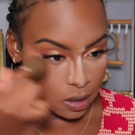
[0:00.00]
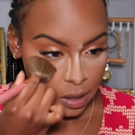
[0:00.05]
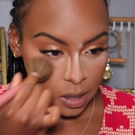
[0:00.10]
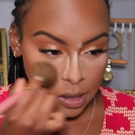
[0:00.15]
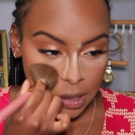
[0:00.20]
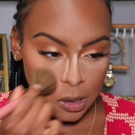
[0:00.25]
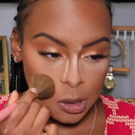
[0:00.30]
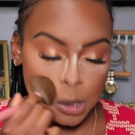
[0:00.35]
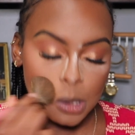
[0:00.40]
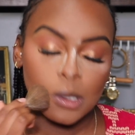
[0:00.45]

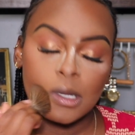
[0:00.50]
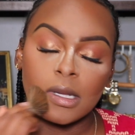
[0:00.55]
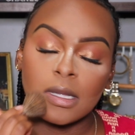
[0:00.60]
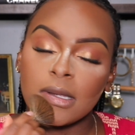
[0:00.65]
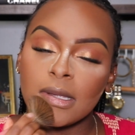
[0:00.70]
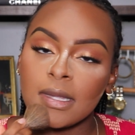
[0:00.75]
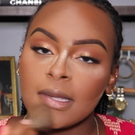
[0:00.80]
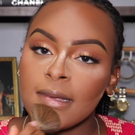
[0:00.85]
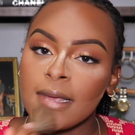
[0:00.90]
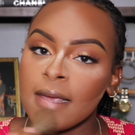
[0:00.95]
And as you can
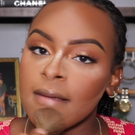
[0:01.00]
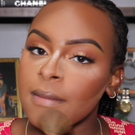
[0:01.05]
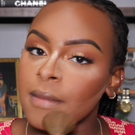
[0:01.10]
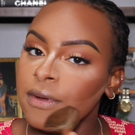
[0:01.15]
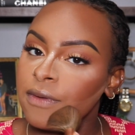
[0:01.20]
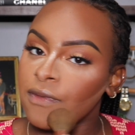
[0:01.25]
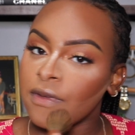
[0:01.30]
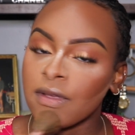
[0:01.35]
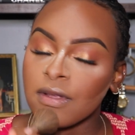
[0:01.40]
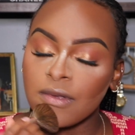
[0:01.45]
see,
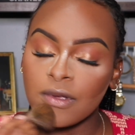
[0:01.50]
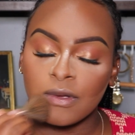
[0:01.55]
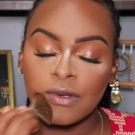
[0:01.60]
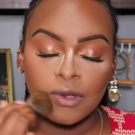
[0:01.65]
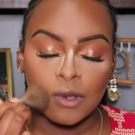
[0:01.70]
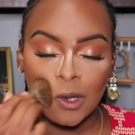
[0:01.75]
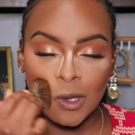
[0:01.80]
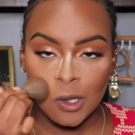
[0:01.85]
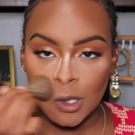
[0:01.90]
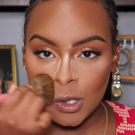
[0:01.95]
my face
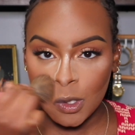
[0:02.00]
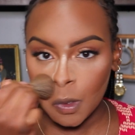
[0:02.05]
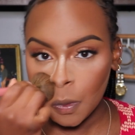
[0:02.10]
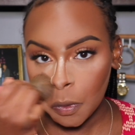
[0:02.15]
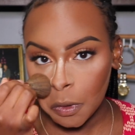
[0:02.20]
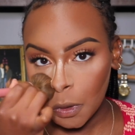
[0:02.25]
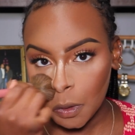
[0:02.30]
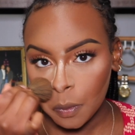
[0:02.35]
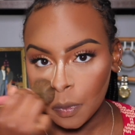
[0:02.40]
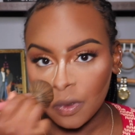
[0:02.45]
looks
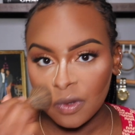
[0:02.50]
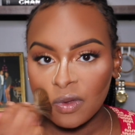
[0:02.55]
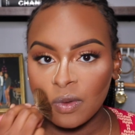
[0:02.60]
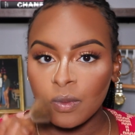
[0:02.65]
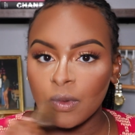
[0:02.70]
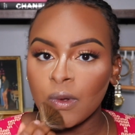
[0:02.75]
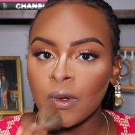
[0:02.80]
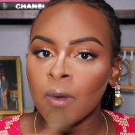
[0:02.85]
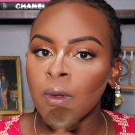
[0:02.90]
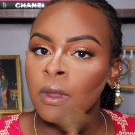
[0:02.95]
super duper
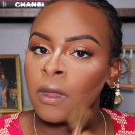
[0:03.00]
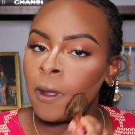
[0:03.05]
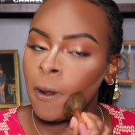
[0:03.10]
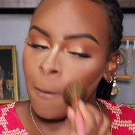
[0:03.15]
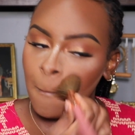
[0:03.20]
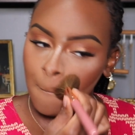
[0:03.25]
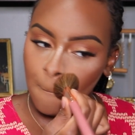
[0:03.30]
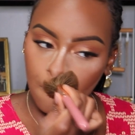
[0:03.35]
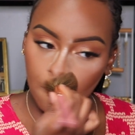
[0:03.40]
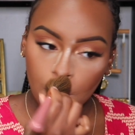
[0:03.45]
smooth,
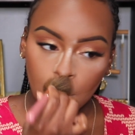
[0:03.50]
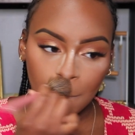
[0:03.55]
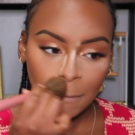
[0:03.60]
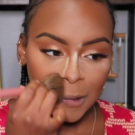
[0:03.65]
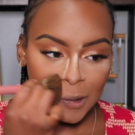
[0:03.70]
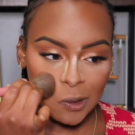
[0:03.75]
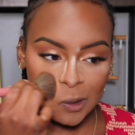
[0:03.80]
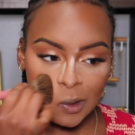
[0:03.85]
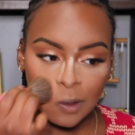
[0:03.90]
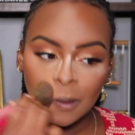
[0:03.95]

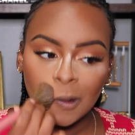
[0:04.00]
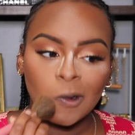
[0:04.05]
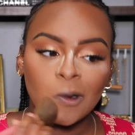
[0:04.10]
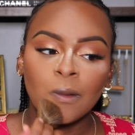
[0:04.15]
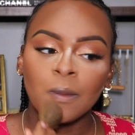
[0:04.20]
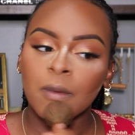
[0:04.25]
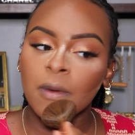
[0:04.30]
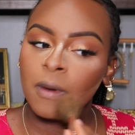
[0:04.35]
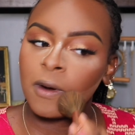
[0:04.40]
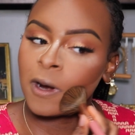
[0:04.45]
super
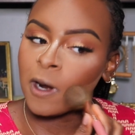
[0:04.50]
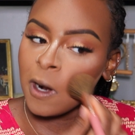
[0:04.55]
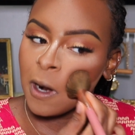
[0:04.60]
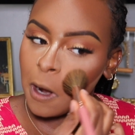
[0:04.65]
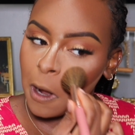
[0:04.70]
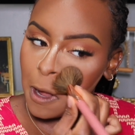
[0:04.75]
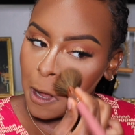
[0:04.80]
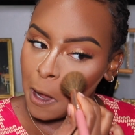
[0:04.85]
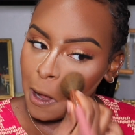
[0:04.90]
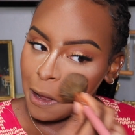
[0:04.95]

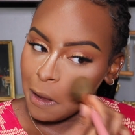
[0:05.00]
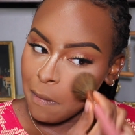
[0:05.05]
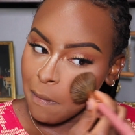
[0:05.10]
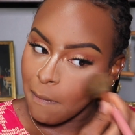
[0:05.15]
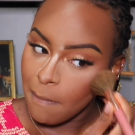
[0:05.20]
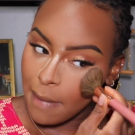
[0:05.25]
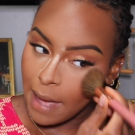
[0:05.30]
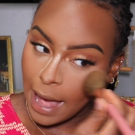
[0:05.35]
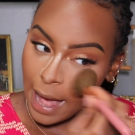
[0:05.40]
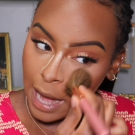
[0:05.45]
duper
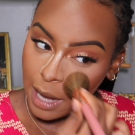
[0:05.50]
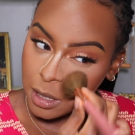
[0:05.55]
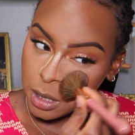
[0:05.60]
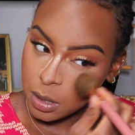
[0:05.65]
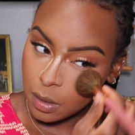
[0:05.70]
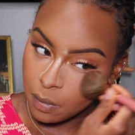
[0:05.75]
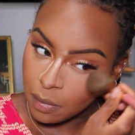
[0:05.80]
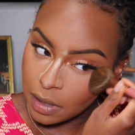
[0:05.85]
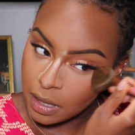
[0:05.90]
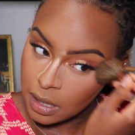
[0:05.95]

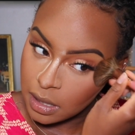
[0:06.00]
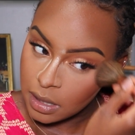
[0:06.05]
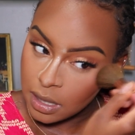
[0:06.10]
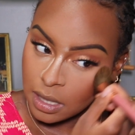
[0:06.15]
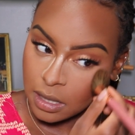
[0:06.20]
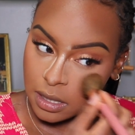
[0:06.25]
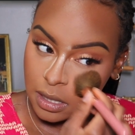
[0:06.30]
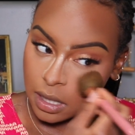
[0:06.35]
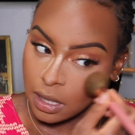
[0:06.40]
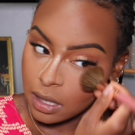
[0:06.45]
matte, but it
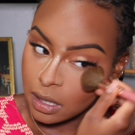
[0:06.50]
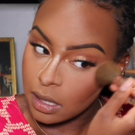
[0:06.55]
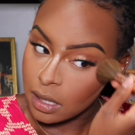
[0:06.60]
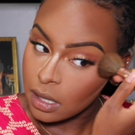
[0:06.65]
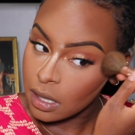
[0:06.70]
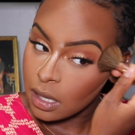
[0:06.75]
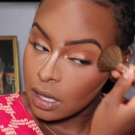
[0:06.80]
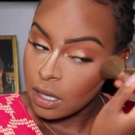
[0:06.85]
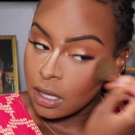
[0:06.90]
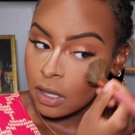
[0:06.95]
doesn't
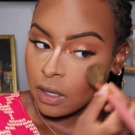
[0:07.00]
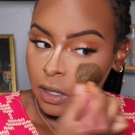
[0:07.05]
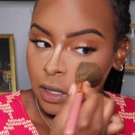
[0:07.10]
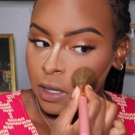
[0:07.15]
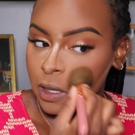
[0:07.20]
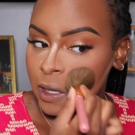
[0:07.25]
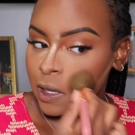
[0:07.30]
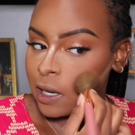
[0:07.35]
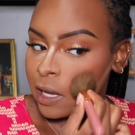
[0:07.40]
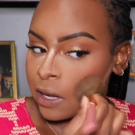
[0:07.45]

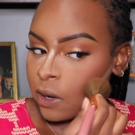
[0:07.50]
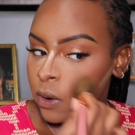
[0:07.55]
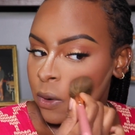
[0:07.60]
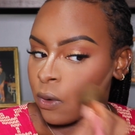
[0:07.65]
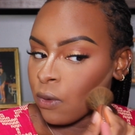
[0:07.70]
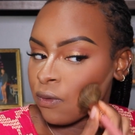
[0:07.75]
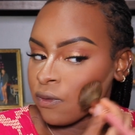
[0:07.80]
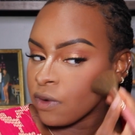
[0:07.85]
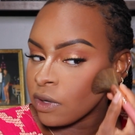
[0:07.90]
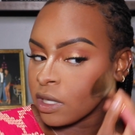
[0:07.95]
look like
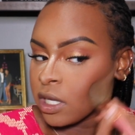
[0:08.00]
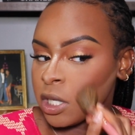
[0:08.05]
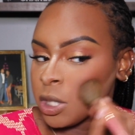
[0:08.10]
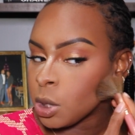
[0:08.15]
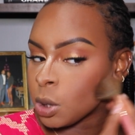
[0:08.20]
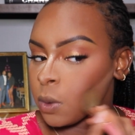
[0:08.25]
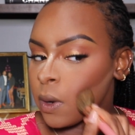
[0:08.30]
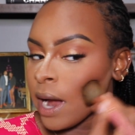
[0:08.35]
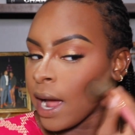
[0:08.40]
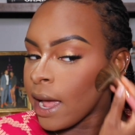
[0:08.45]
overly
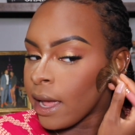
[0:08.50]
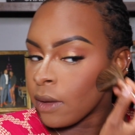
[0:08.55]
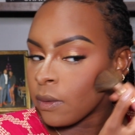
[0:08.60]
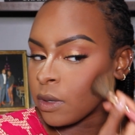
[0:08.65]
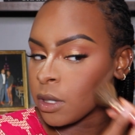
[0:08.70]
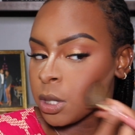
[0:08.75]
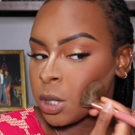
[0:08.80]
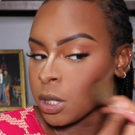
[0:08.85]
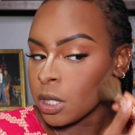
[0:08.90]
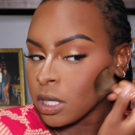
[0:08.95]
dry,
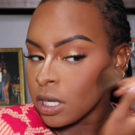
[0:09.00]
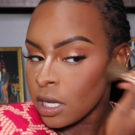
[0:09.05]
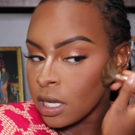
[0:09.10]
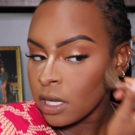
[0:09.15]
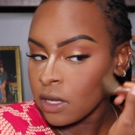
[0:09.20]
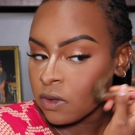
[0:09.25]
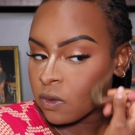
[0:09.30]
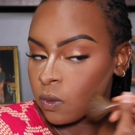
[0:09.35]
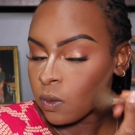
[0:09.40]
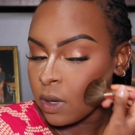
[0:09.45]
which
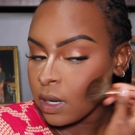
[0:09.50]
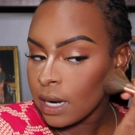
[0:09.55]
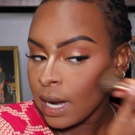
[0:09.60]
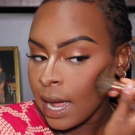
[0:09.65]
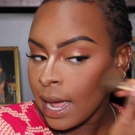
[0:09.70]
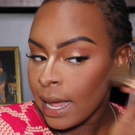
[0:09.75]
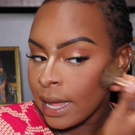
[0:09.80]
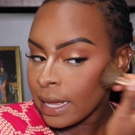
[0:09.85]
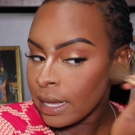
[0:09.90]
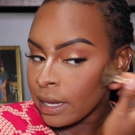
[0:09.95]
is what
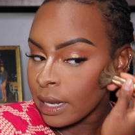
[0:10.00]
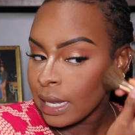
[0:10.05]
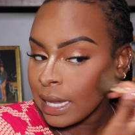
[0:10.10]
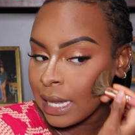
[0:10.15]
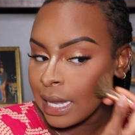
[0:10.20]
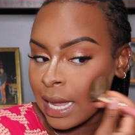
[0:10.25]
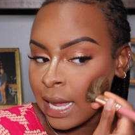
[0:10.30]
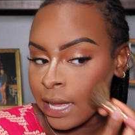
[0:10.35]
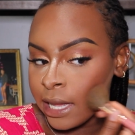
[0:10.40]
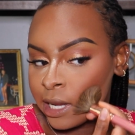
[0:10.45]
I
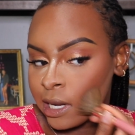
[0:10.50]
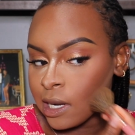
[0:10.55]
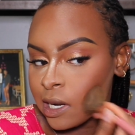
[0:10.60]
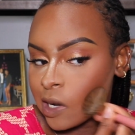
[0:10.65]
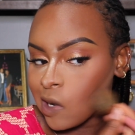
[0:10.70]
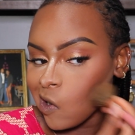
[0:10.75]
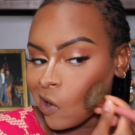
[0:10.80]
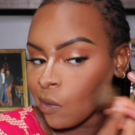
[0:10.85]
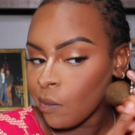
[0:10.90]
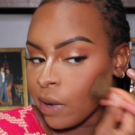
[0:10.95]
like
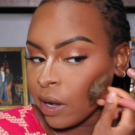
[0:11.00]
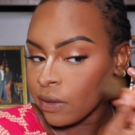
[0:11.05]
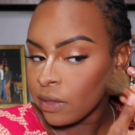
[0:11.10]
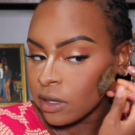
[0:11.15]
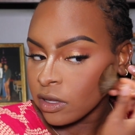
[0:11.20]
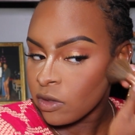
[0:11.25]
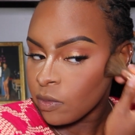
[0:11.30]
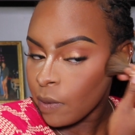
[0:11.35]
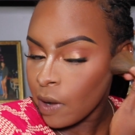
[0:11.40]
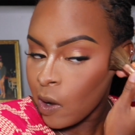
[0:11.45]
about
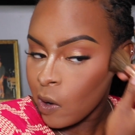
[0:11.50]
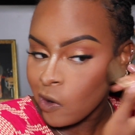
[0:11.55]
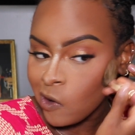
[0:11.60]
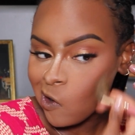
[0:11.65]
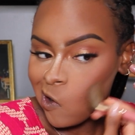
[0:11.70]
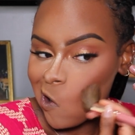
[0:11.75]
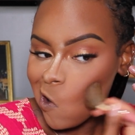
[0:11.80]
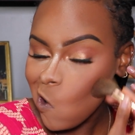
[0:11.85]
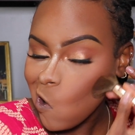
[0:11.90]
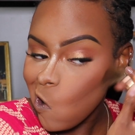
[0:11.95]
this
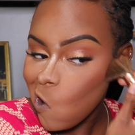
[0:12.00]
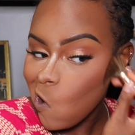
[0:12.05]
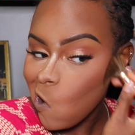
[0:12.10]
powder.